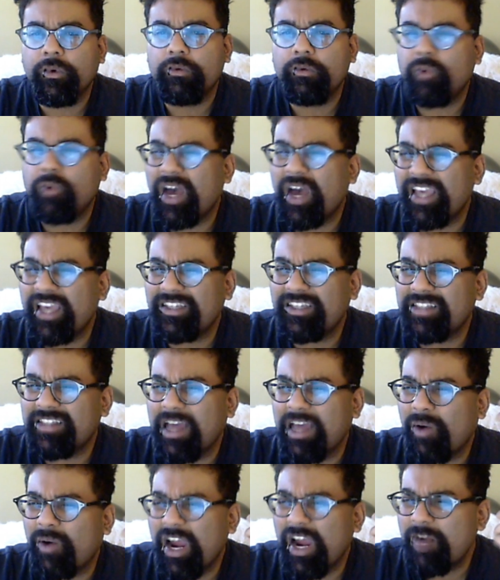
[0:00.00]
Why is
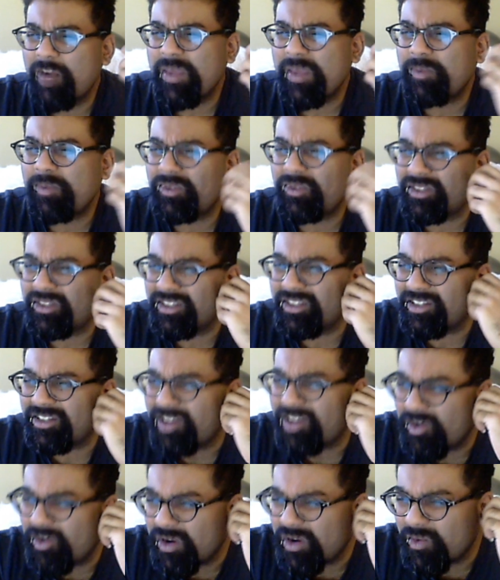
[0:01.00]
that? Why are people
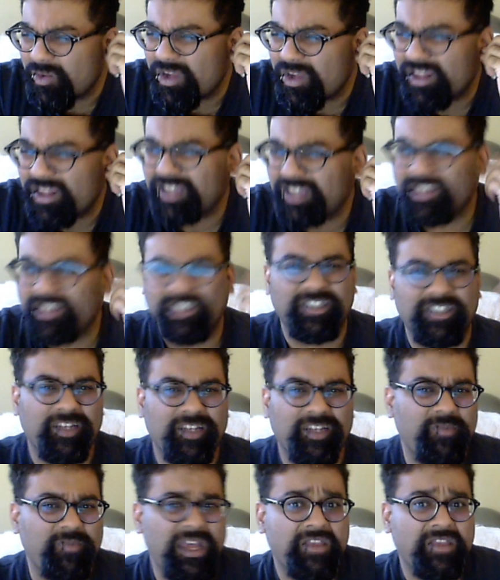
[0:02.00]
so unwilling to just
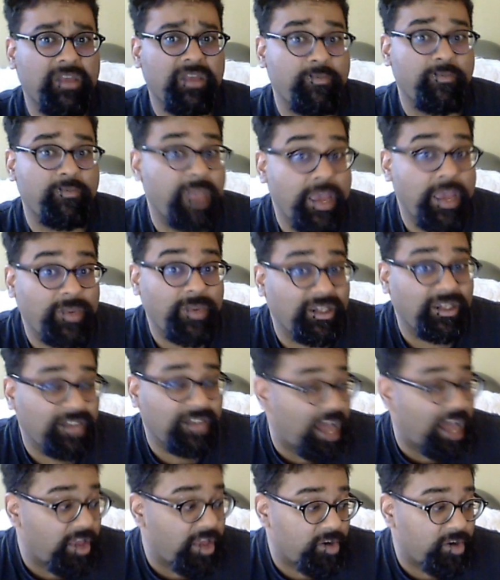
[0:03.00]
admit that
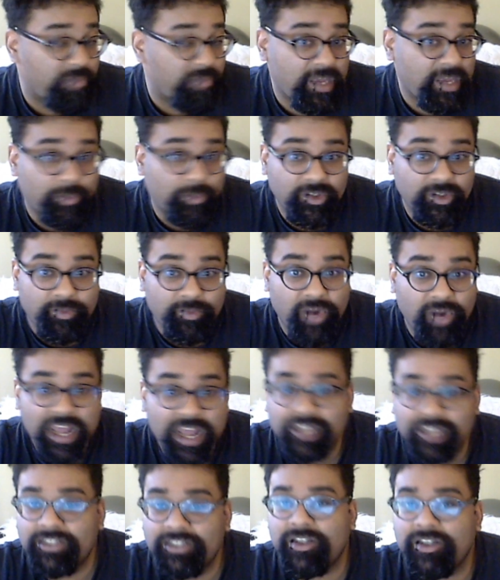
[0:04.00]
maybe other people's
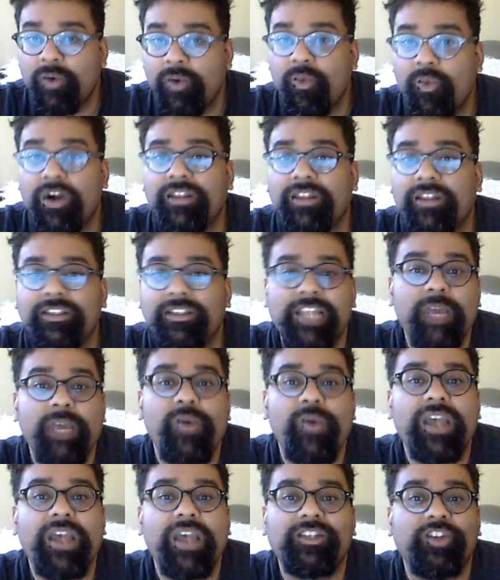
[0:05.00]
brains don't work the same
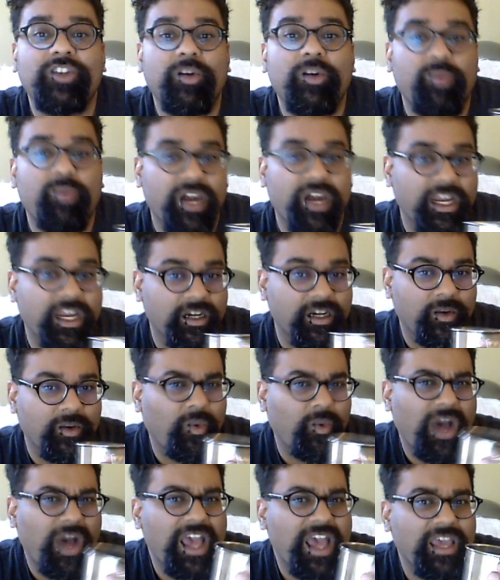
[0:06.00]
way as your brain?
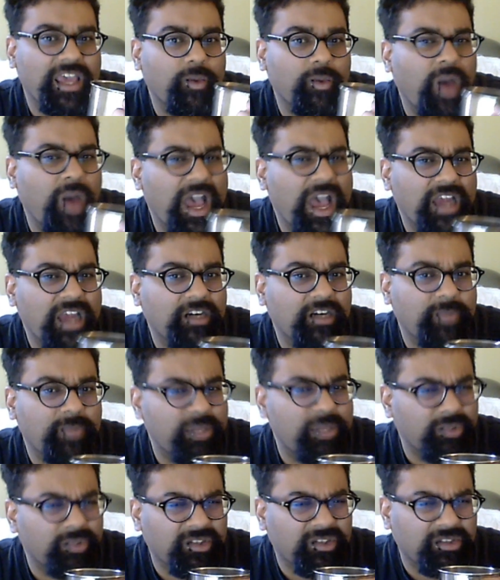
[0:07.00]
Why? Why are
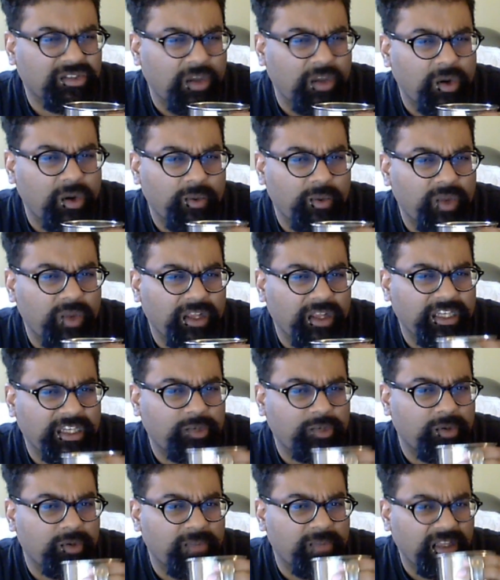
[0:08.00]
people so unwilling
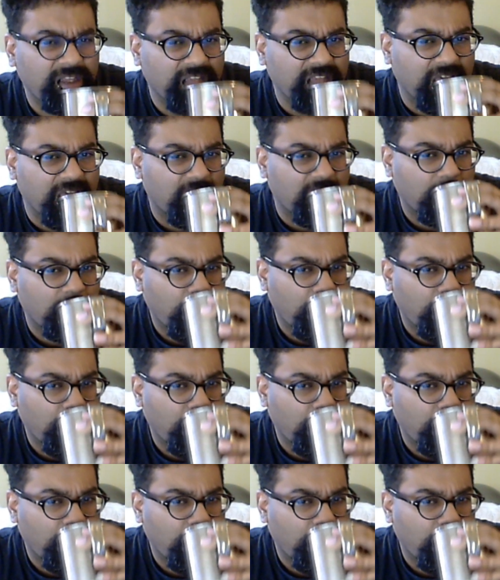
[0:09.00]
to admit that?